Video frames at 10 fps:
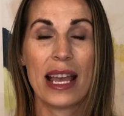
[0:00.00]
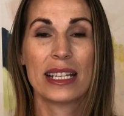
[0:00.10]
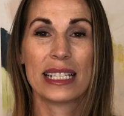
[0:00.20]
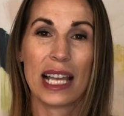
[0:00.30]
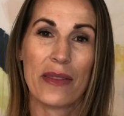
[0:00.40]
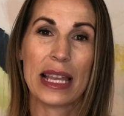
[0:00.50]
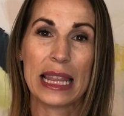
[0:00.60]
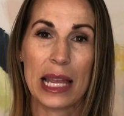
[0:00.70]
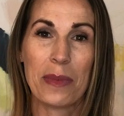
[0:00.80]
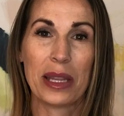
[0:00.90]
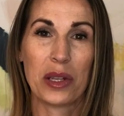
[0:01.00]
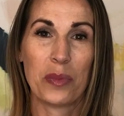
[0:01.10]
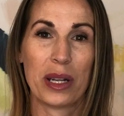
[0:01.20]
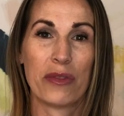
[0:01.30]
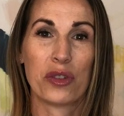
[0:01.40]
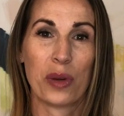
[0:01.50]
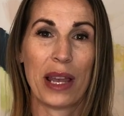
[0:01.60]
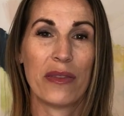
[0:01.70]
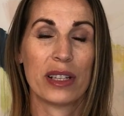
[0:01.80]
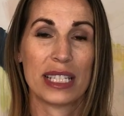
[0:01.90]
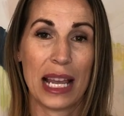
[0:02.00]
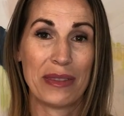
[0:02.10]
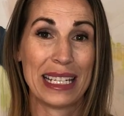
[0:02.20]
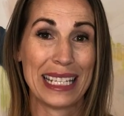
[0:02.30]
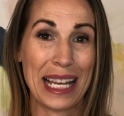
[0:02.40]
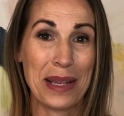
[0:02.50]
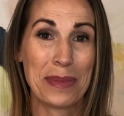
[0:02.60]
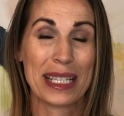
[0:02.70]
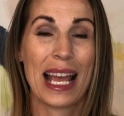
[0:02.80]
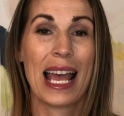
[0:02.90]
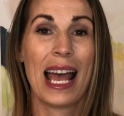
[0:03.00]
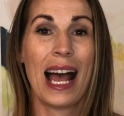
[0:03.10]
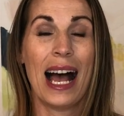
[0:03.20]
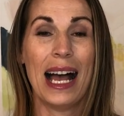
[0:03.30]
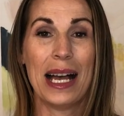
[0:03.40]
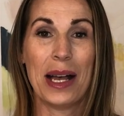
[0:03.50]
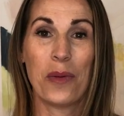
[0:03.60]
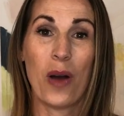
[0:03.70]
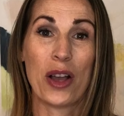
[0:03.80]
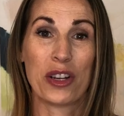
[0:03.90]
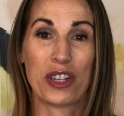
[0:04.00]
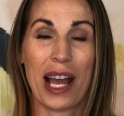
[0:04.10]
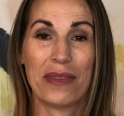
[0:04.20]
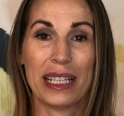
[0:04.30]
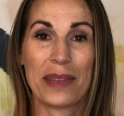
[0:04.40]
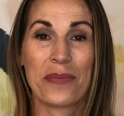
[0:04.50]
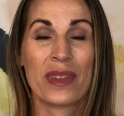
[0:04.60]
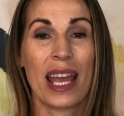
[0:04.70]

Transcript: just giving them a little bit of safety tips while you're traveling.